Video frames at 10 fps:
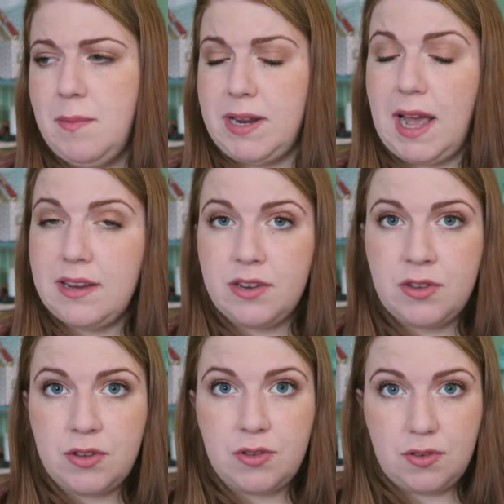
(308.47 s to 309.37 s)
but I
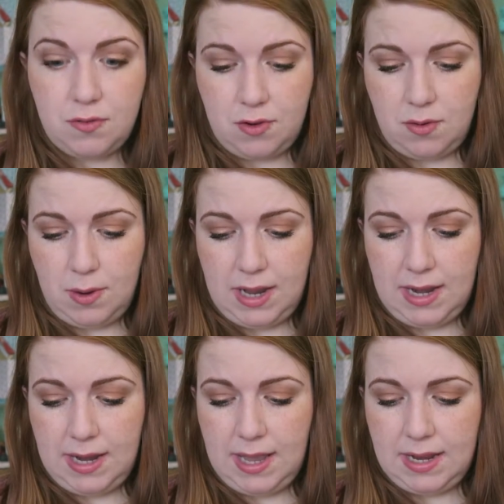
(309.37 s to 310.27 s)
hadn't used for a
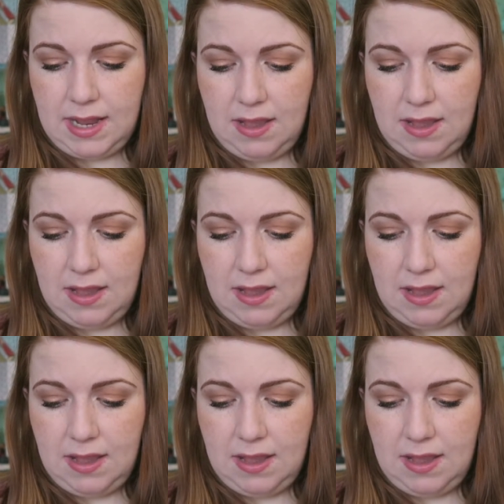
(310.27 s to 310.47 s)
while and